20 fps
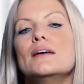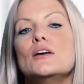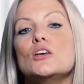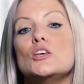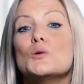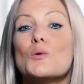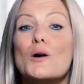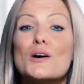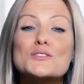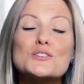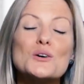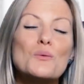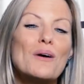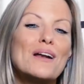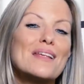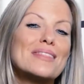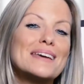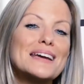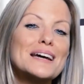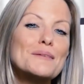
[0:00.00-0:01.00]
You also
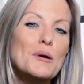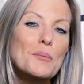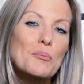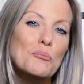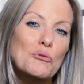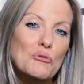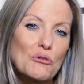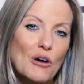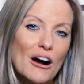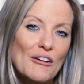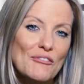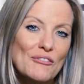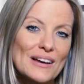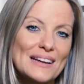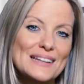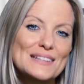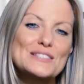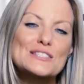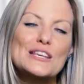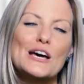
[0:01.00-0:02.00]
want to think about
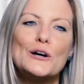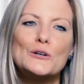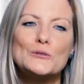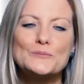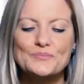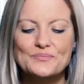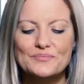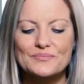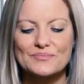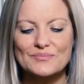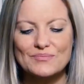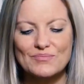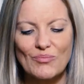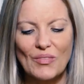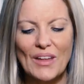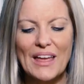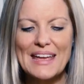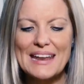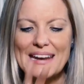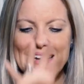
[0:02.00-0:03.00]
profit. So
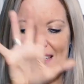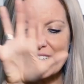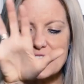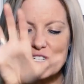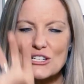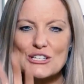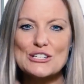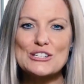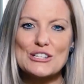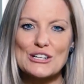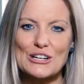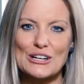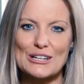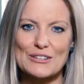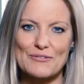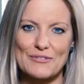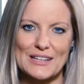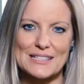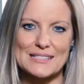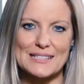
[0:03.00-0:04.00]
in addition to your
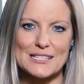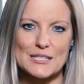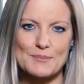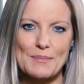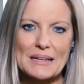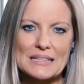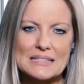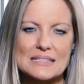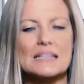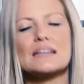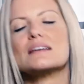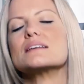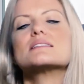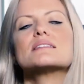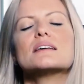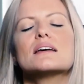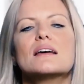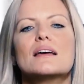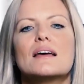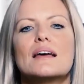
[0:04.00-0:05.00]
fixed expenses,
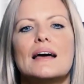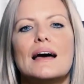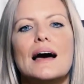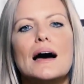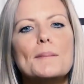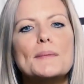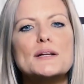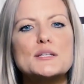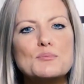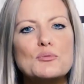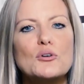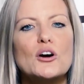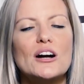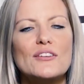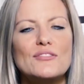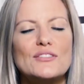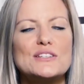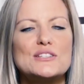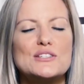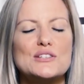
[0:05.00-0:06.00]
how much
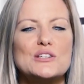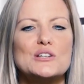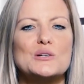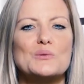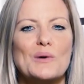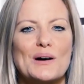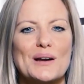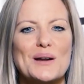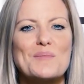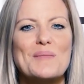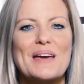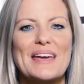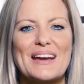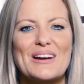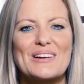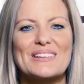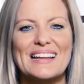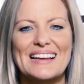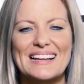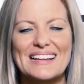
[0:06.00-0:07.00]
profit do you want to make?
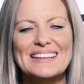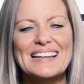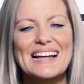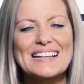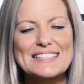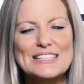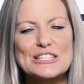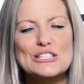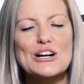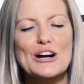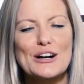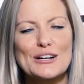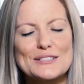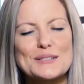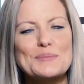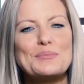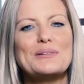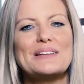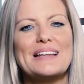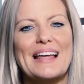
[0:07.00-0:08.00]
Like, let's start to
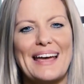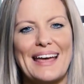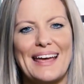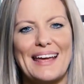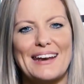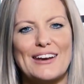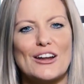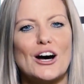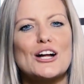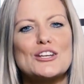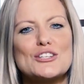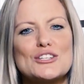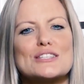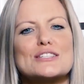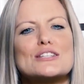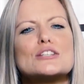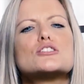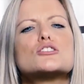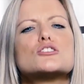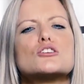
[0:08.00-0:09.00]
plan not just
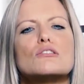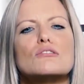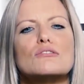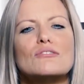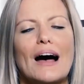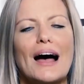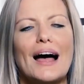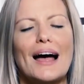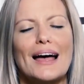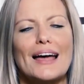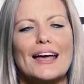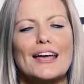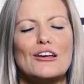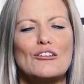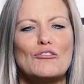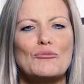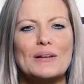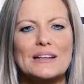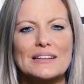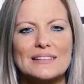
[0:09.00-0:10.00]
to
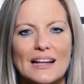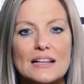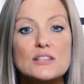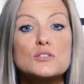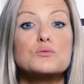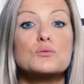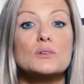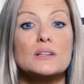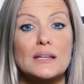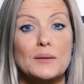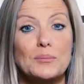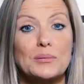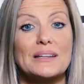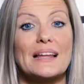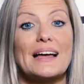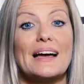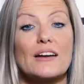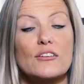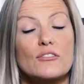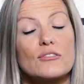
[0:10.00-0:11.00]
survive, but let's really
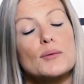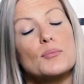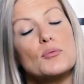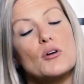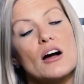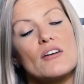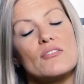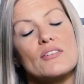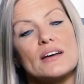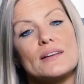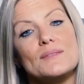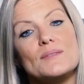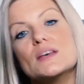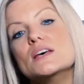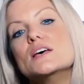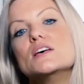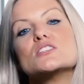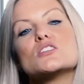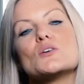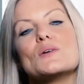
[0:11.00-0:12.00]
plan for profit.
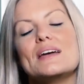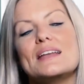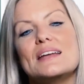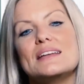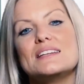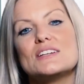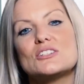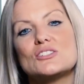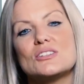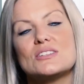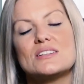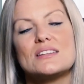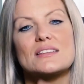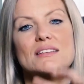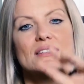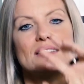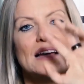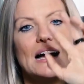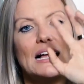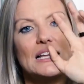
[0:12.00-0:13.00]
So in addition to the
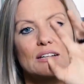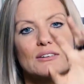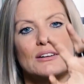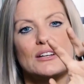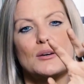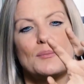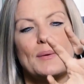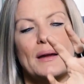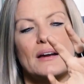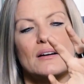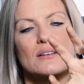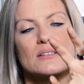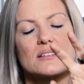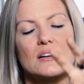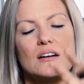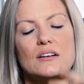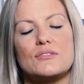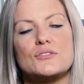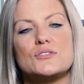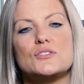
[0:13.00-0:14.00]
salary you pay
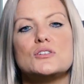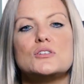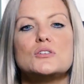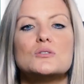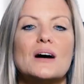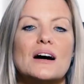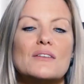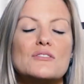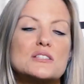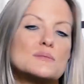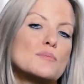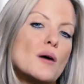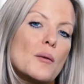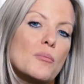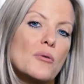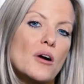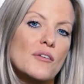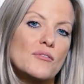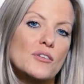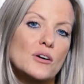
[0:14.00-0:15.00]
yourself, do you have a small
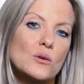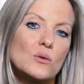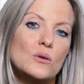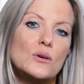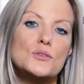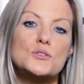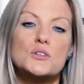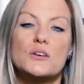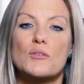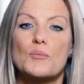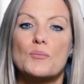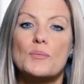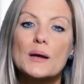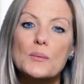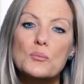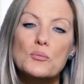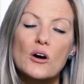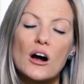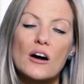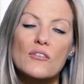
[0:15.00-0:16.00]
profit goal? Do you have a
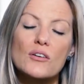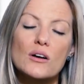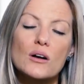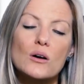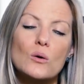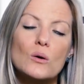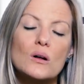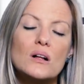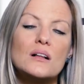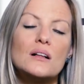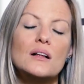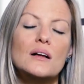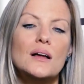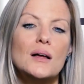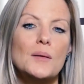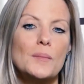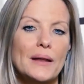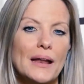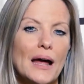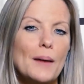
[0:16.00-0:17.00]
big profit goal?
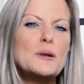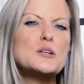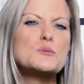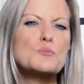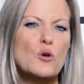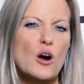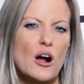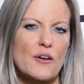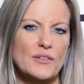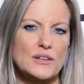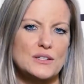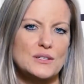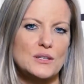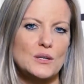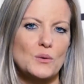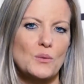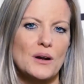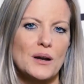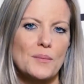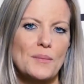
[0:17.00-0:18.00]
But how much profit do you
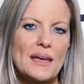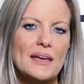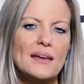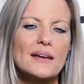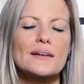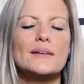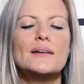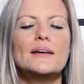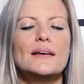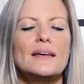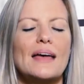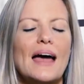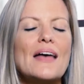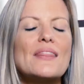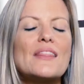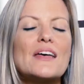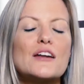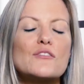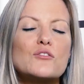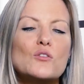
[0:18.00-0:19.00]
want to make?
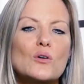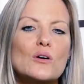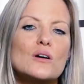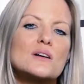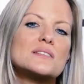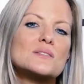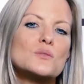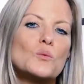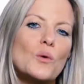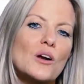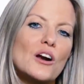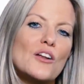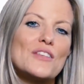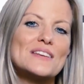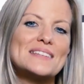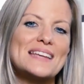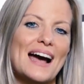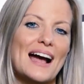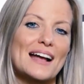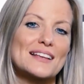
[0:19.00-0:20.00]
And then, of course, what are the
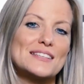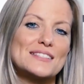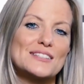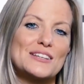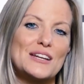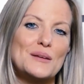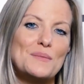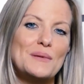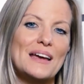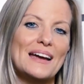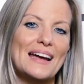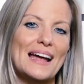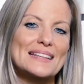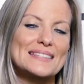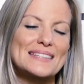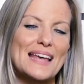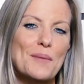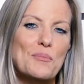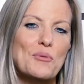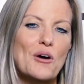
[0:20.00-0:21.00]
taxes going to be against
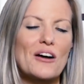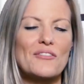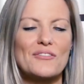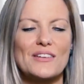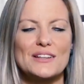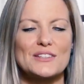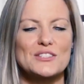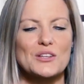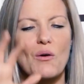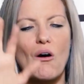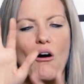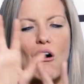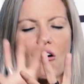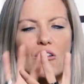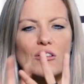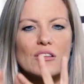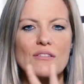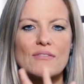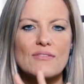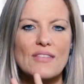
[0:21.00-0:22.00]
that profit? So
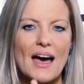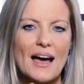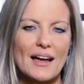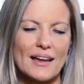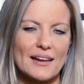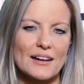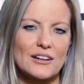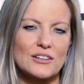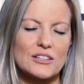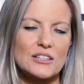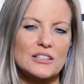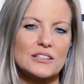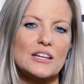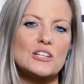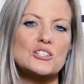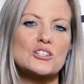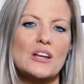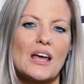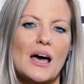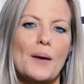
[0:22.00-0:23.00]
all of that
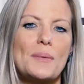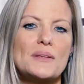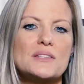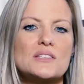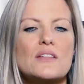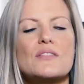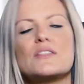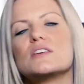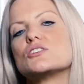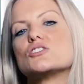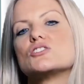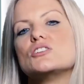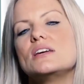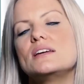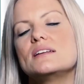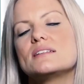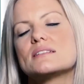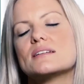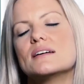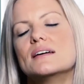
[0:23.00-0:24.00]
calculation happens on this
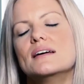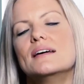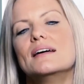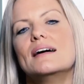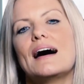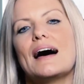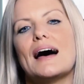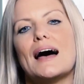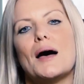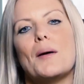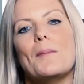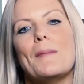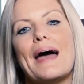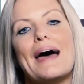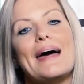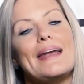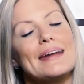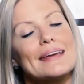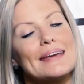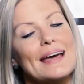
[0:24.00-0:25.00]
sheet.
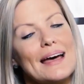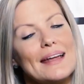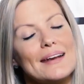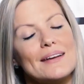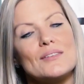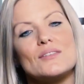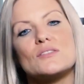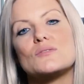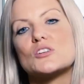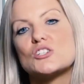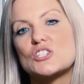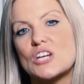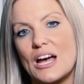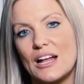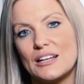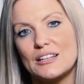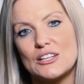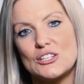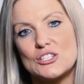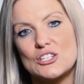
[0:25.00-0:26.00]
And again, the
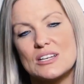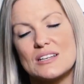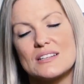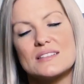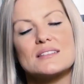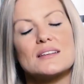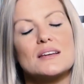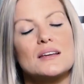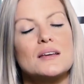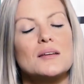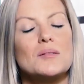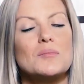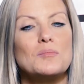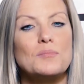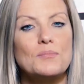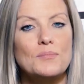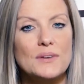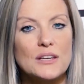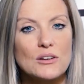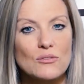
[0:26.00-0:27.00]
challenge is
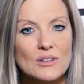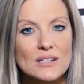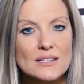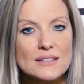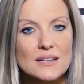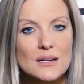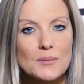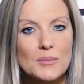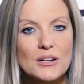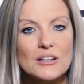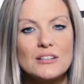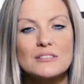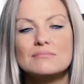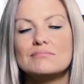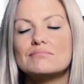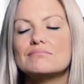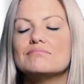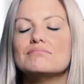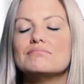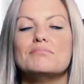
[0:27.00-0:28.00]
be reasonable,
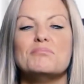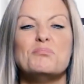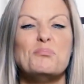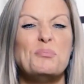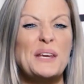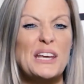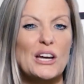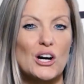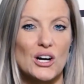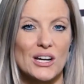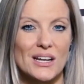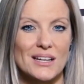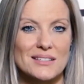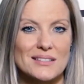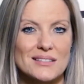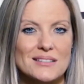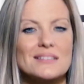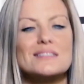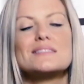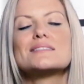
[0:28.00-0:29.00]
be
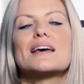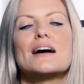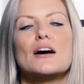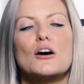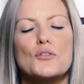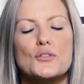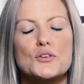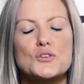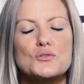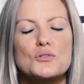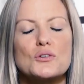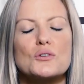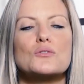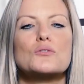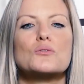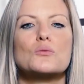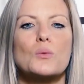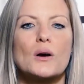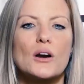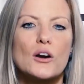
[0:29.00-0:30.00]
honest, tell the truth.
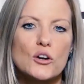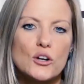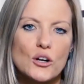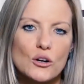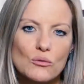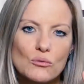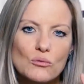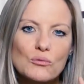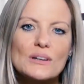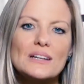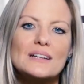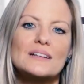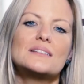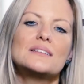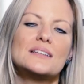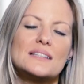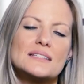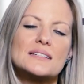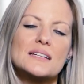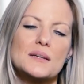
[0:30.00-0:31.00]
What are your
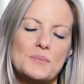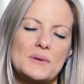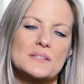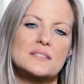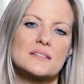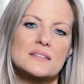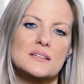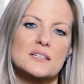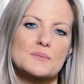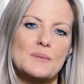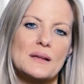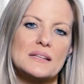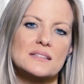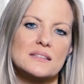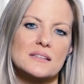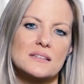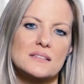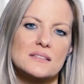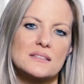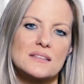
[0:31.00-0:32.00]
realistic business
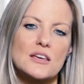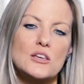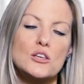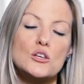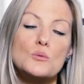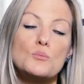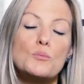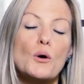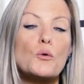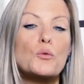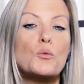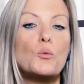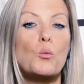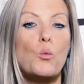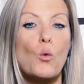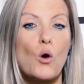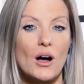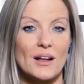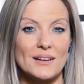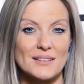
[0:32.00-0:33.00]
expenses that you both
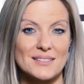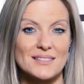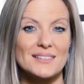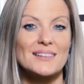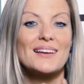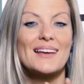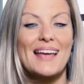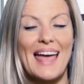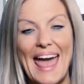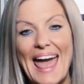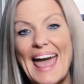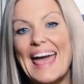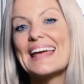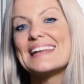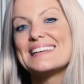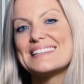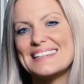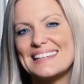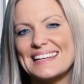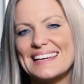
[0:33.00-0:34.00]
want
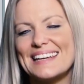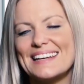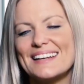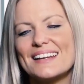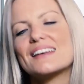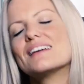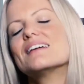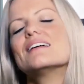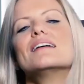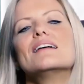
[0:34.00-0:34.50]
and need?